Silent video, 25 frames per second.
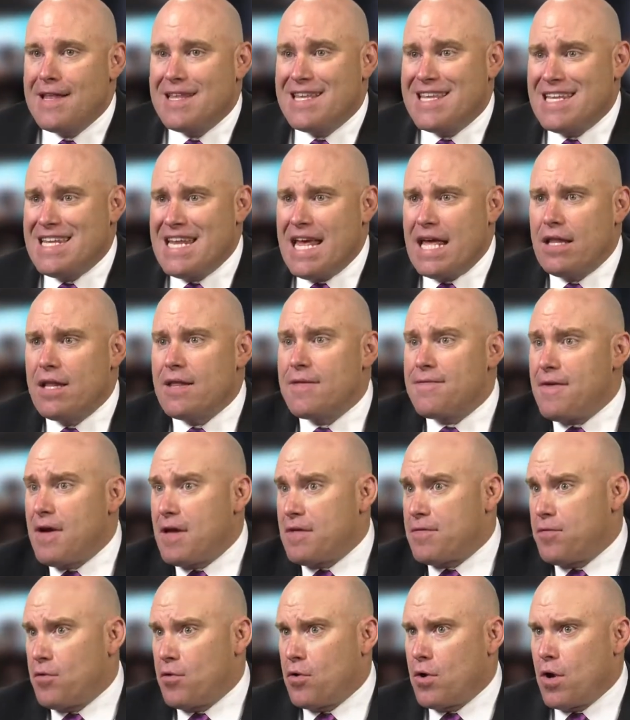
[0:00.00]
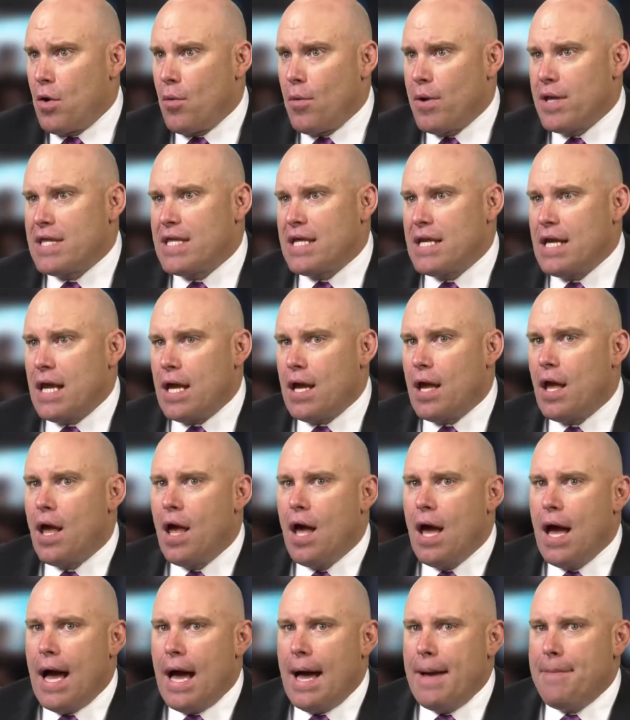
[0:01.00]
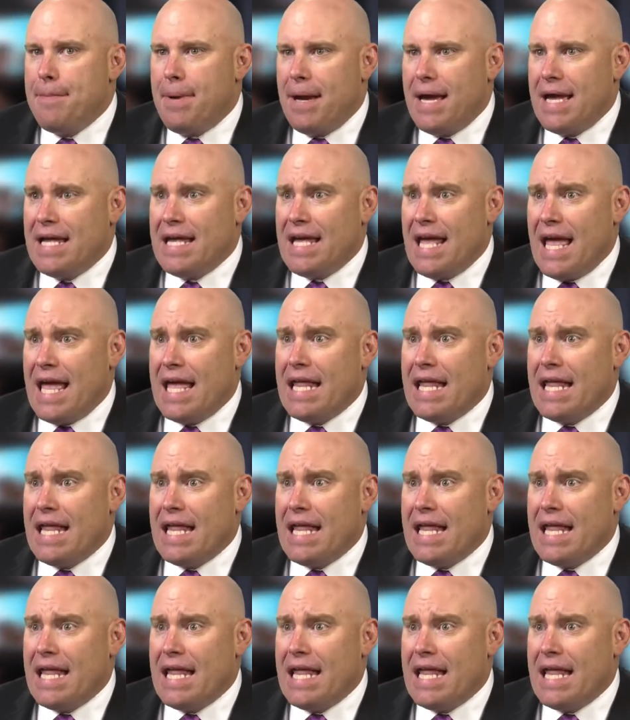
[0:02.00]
Today, let's fast forward all the way today. I'm buying